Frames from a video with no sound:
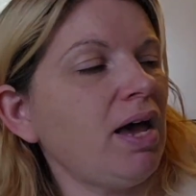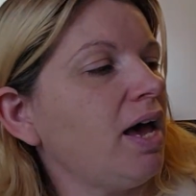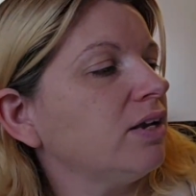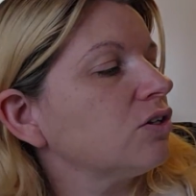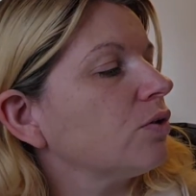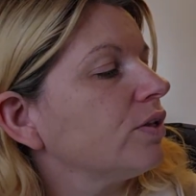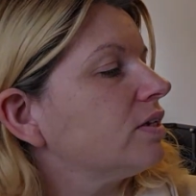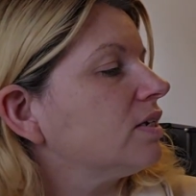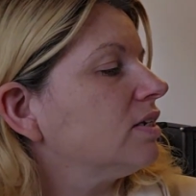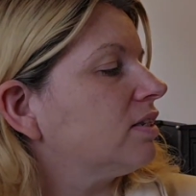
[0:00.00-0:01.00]
And so
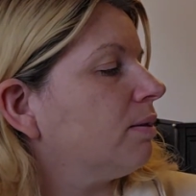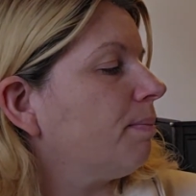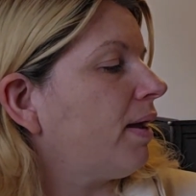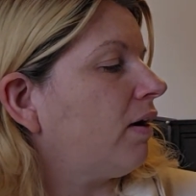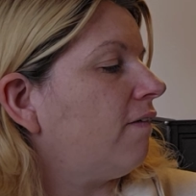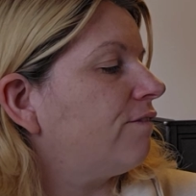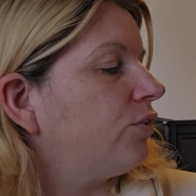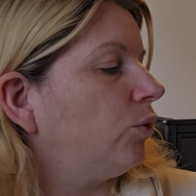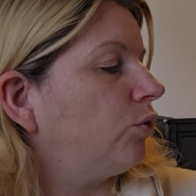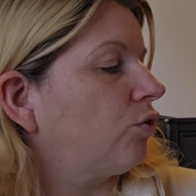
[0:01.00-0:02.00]
this is the metal
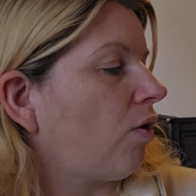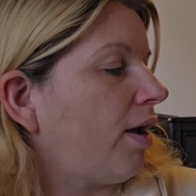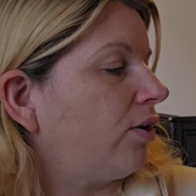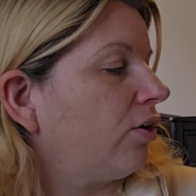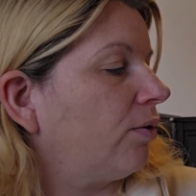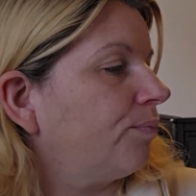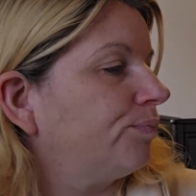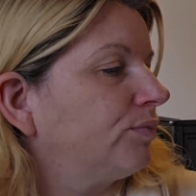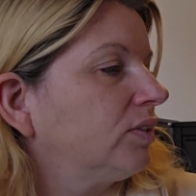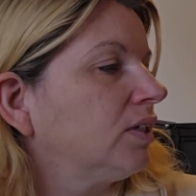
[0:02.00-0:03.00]
food grinder.
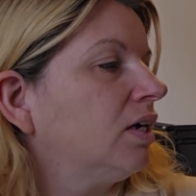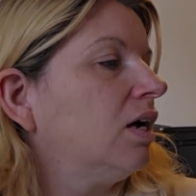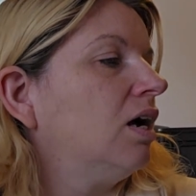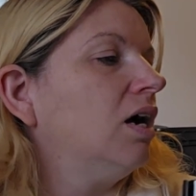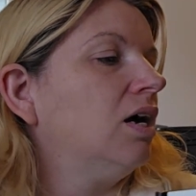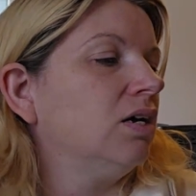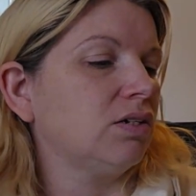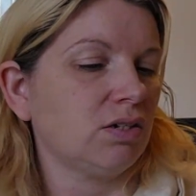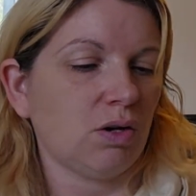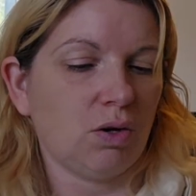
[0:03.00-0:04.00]

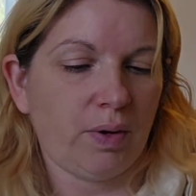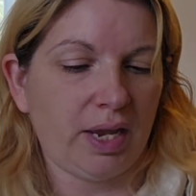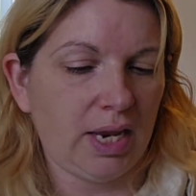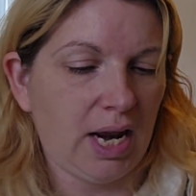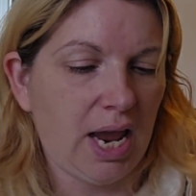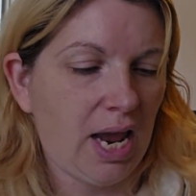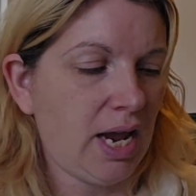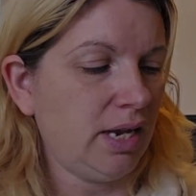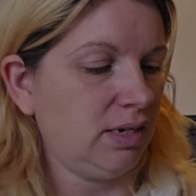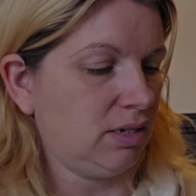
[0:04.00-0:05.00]
So it
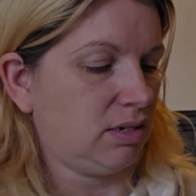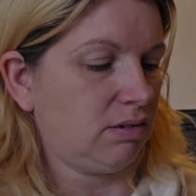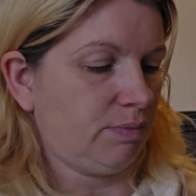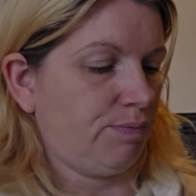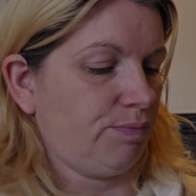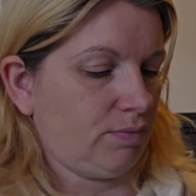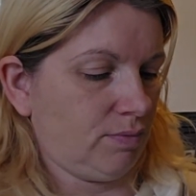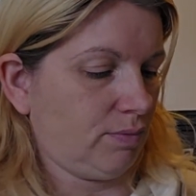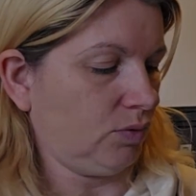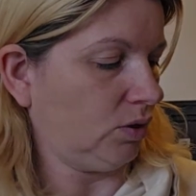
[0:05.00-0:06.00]
has,
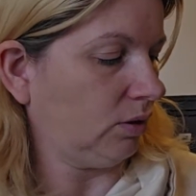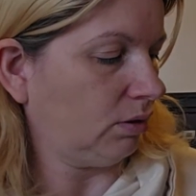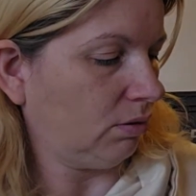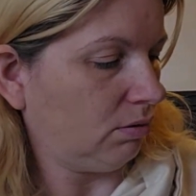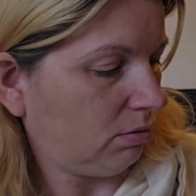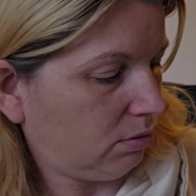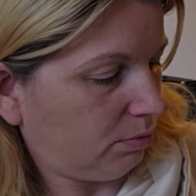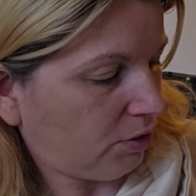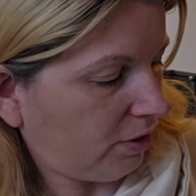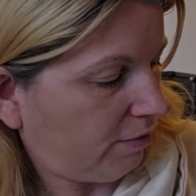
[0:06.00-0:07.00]
I'm
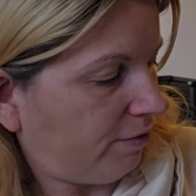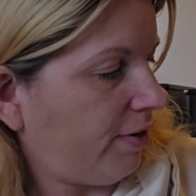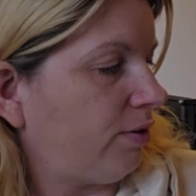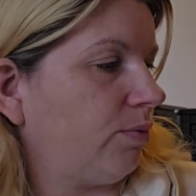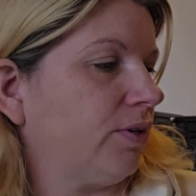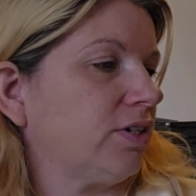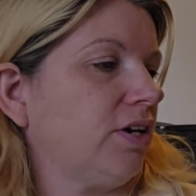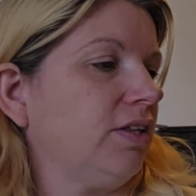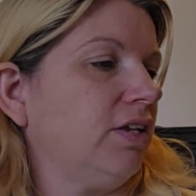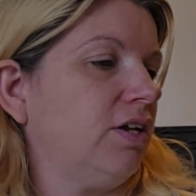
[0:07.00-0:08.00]
trying to find where it's
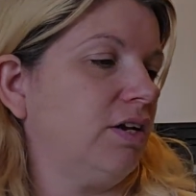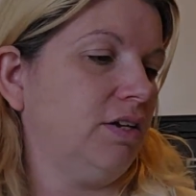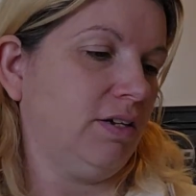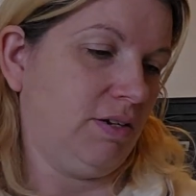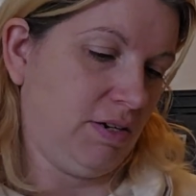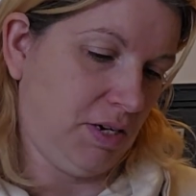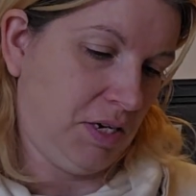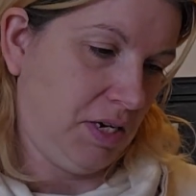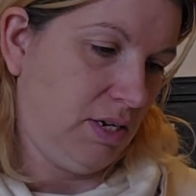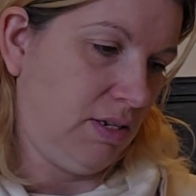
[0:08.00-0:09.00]
got the,
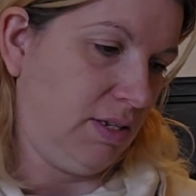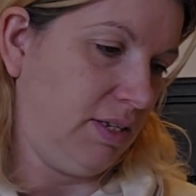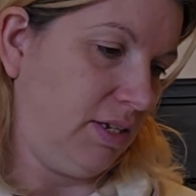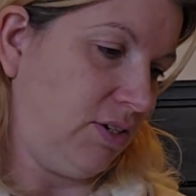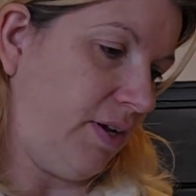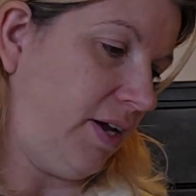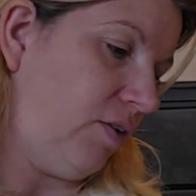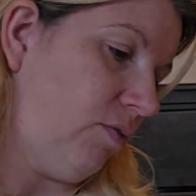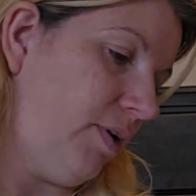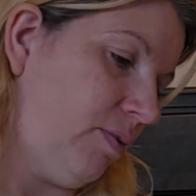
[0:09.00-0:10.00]
so I
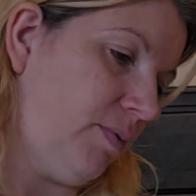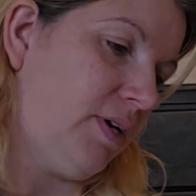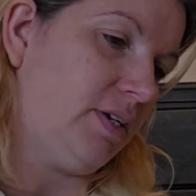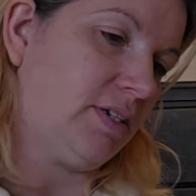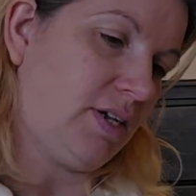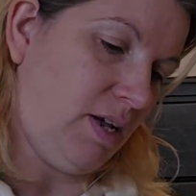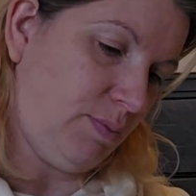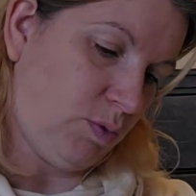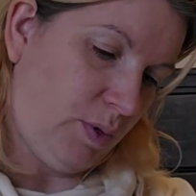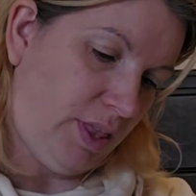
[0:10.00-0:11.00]
can read what it
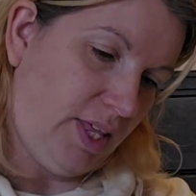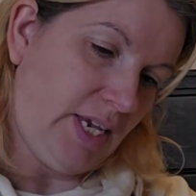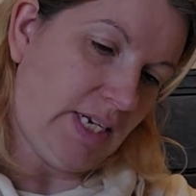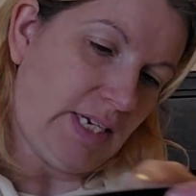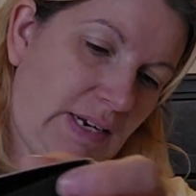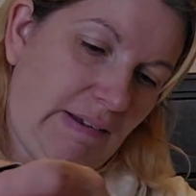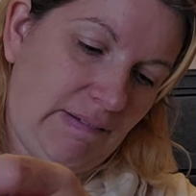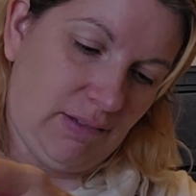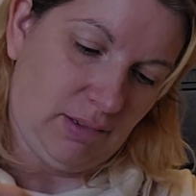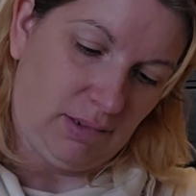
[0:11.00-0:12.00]
comes with it.
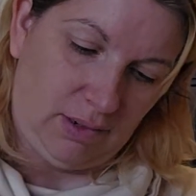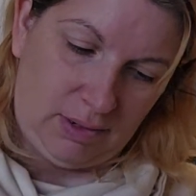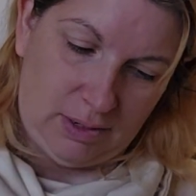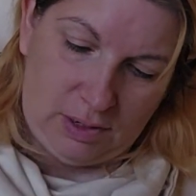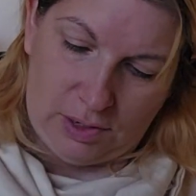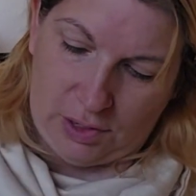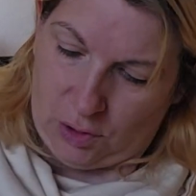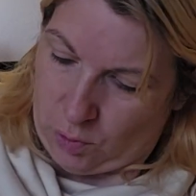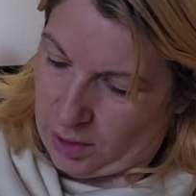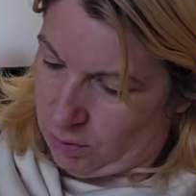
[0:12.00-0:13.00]
I
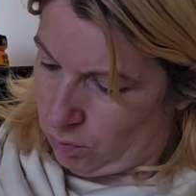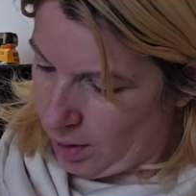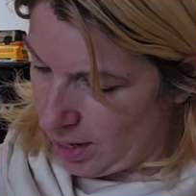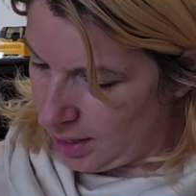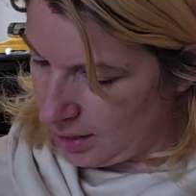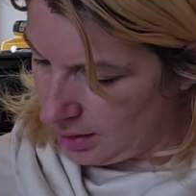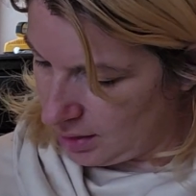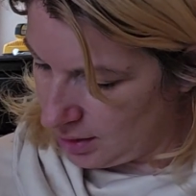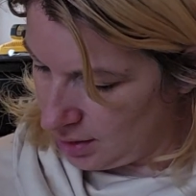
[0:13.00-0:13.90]
know I've read it.